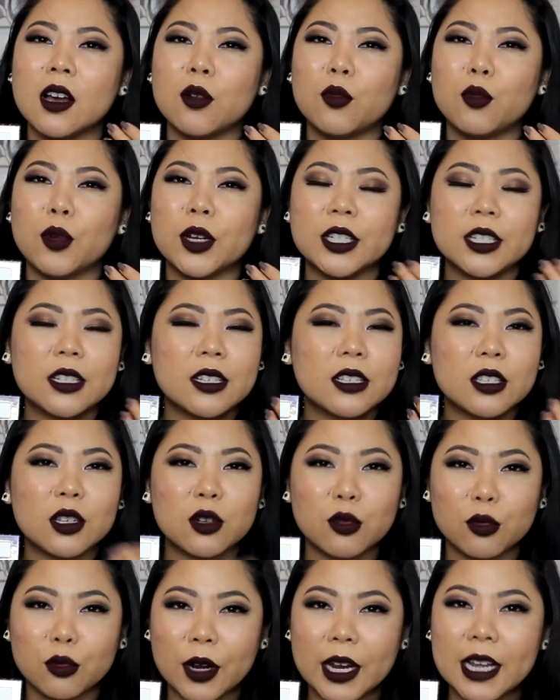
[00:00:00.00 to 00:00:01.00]
which is
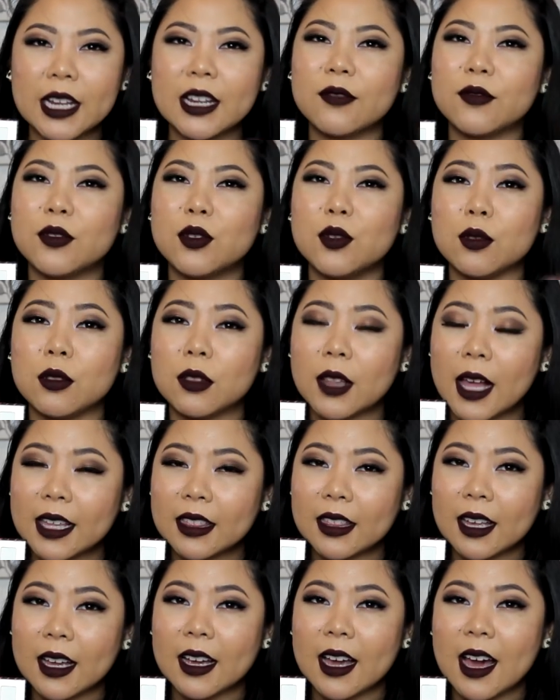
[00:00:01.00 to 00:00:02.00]
great if you
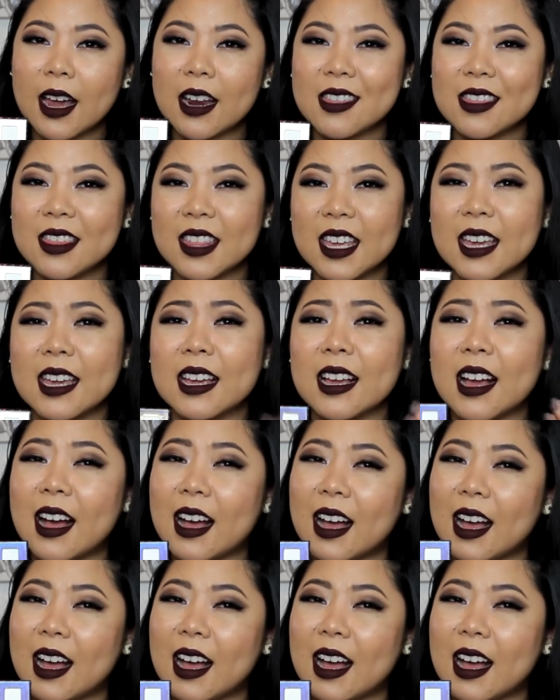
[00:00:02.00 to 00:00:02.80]
like that kind of thing.